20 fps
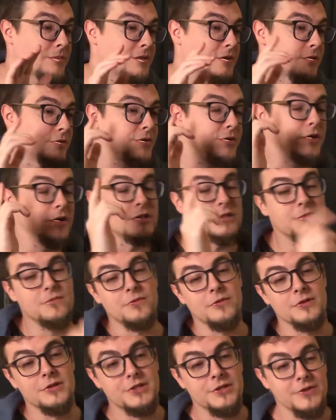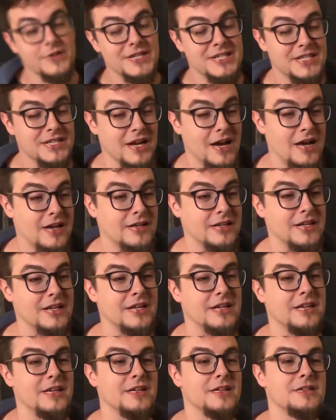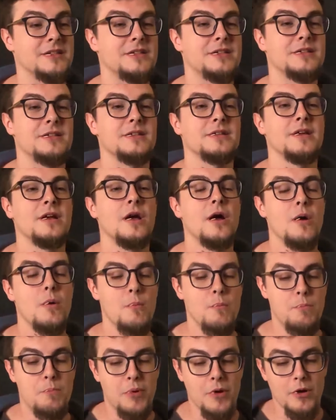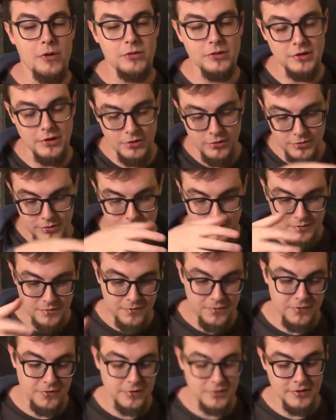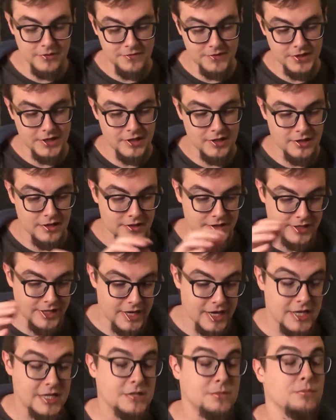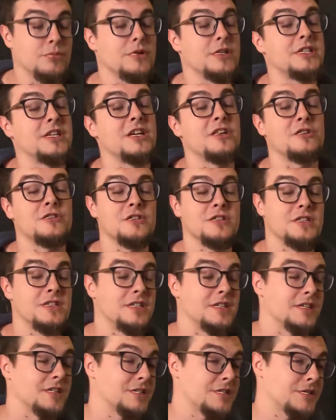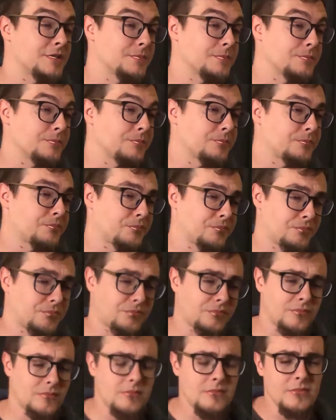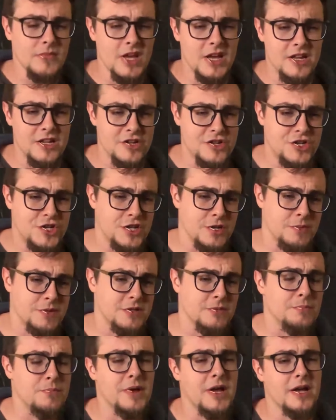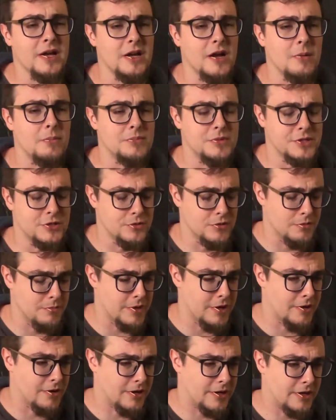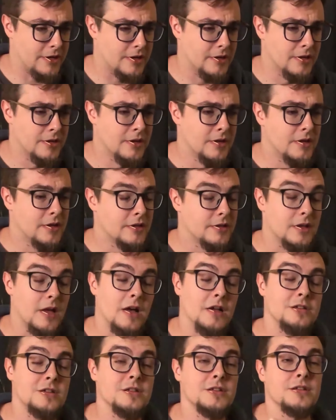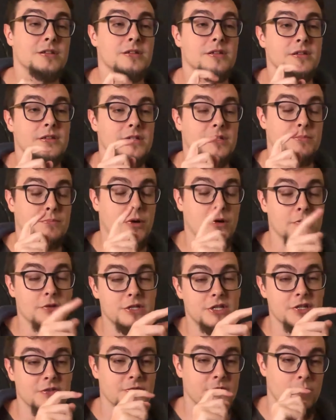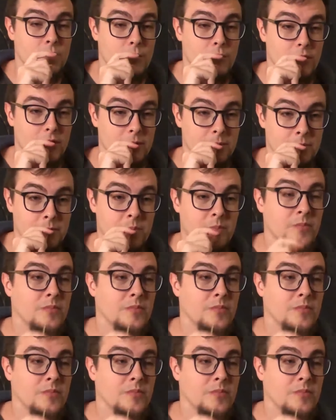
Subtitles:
so Charles Forster, he's got his boatload full of the exploitation sticks, and he ships them back up to America. Now this is post-Civil War,